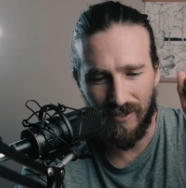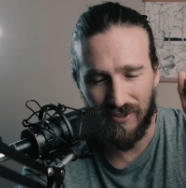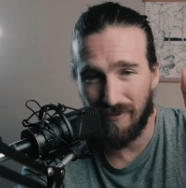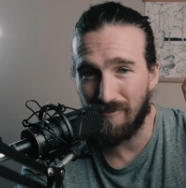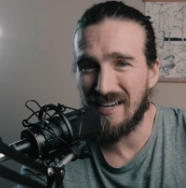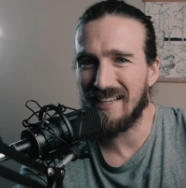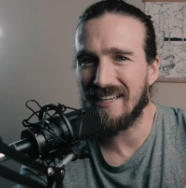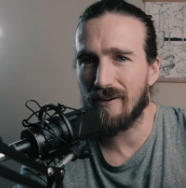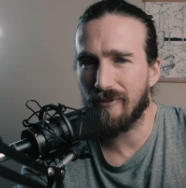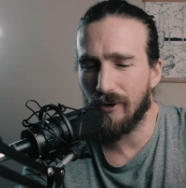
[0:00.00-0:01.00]
submitting
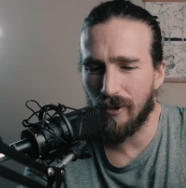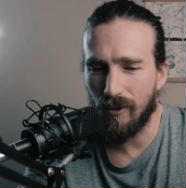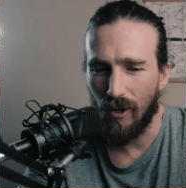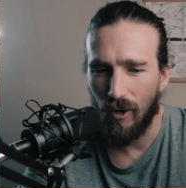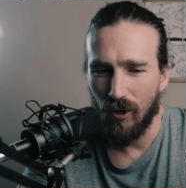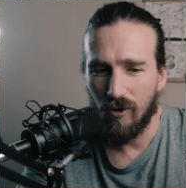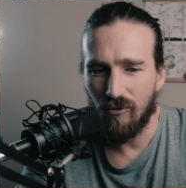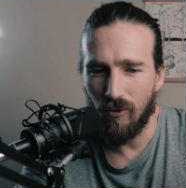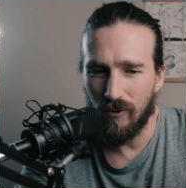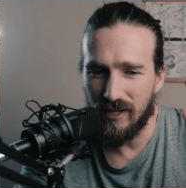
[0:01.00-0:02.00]
that photo
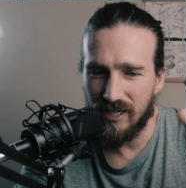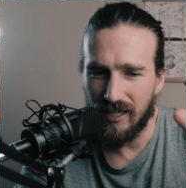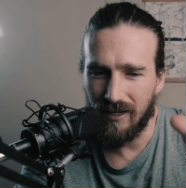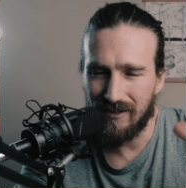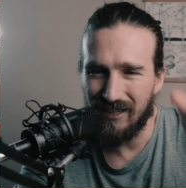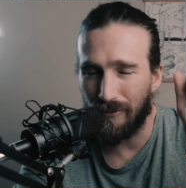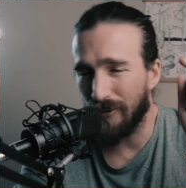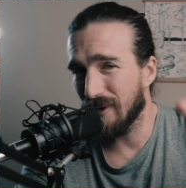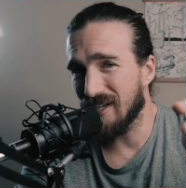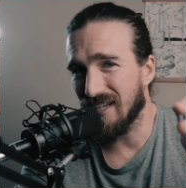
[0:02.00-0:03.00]
for the challenge. I'll be
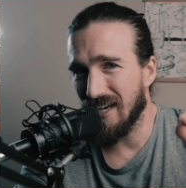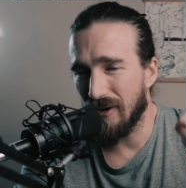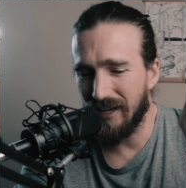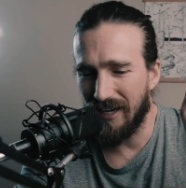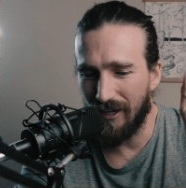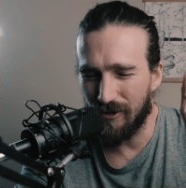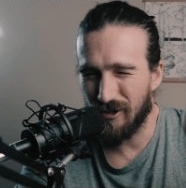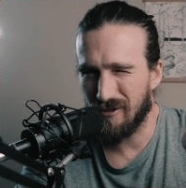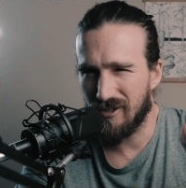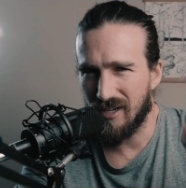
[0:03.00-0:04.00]
reaching out and getting your
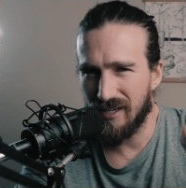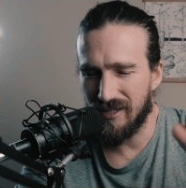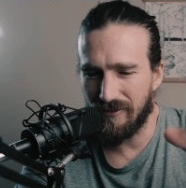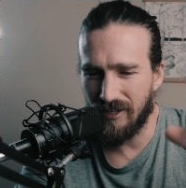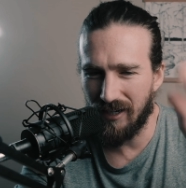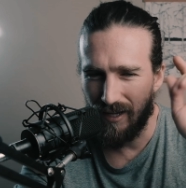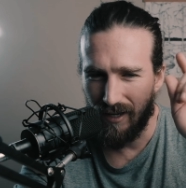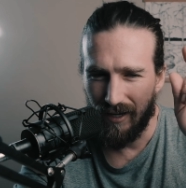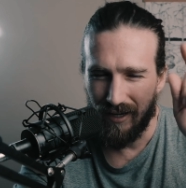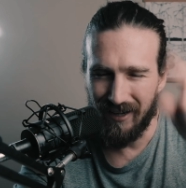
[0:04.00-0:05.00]
shirt size and everything,
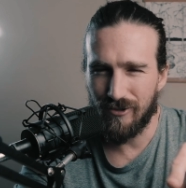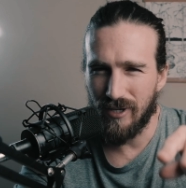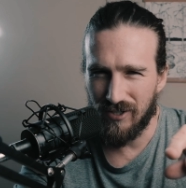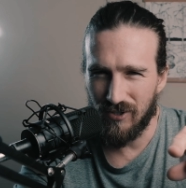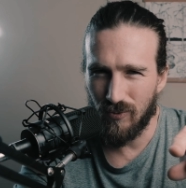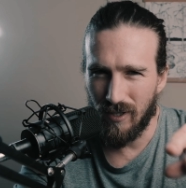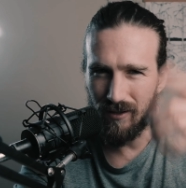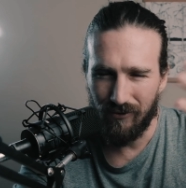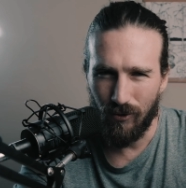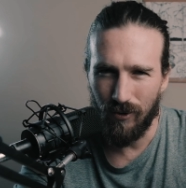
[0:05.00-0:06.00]
address as well,
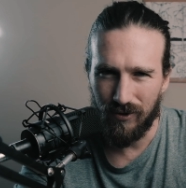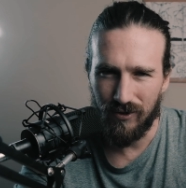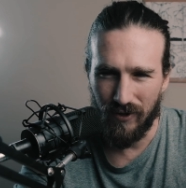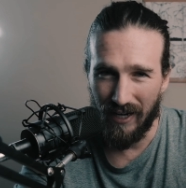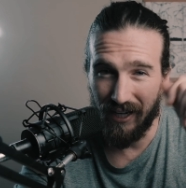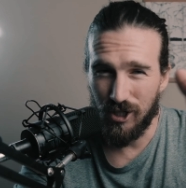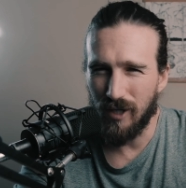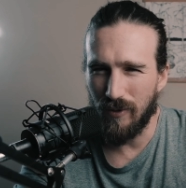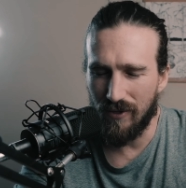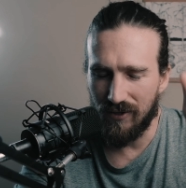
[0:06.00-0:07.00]
of course, so that I can
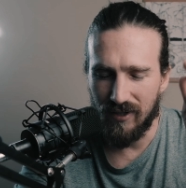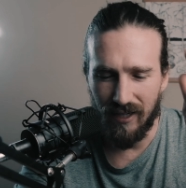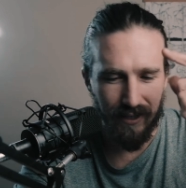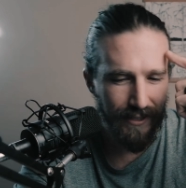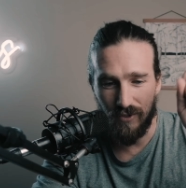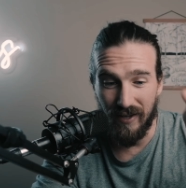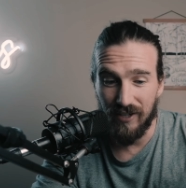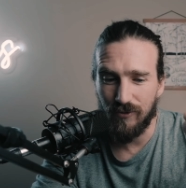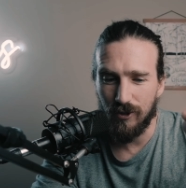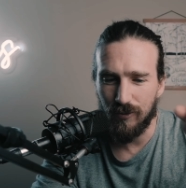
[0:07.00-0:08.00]
ship you this thing. So that
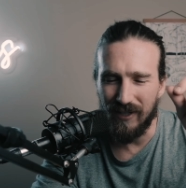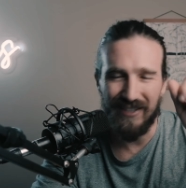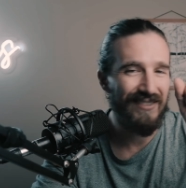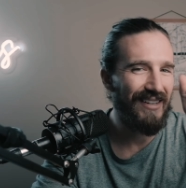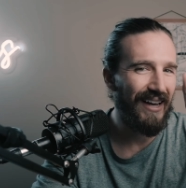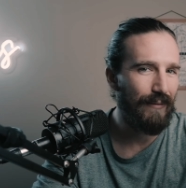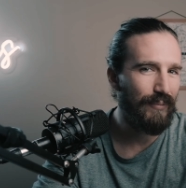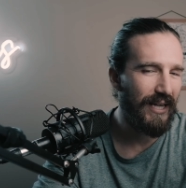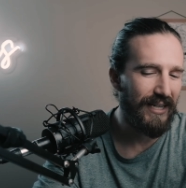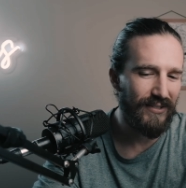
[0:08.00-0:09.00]
is first place. Second
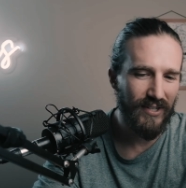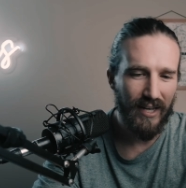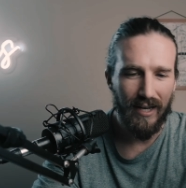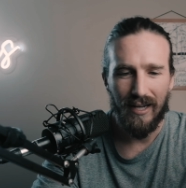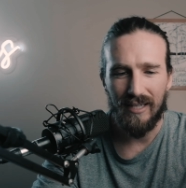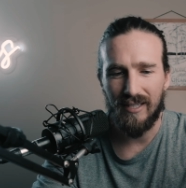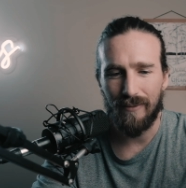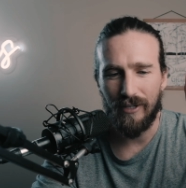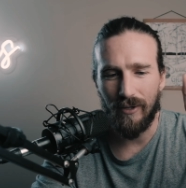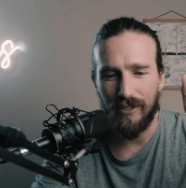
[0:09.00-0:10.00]
place is going
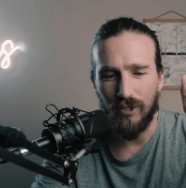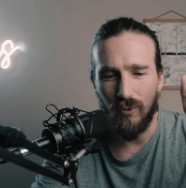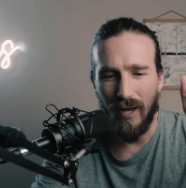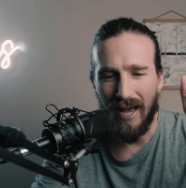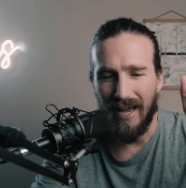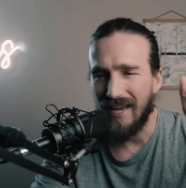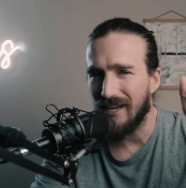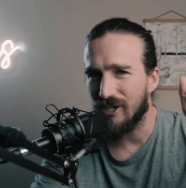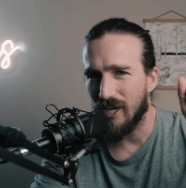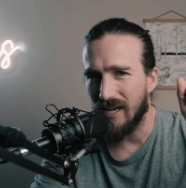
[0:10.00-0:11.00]
to be going to Hey
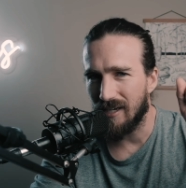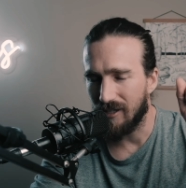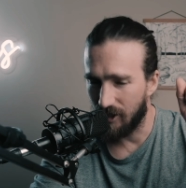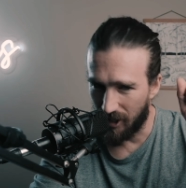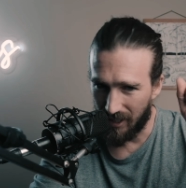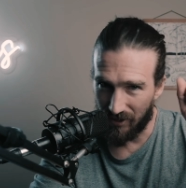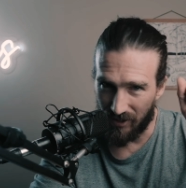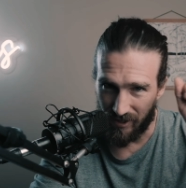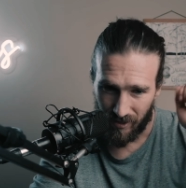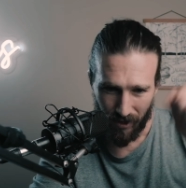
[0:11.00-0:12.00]
Jake Johnson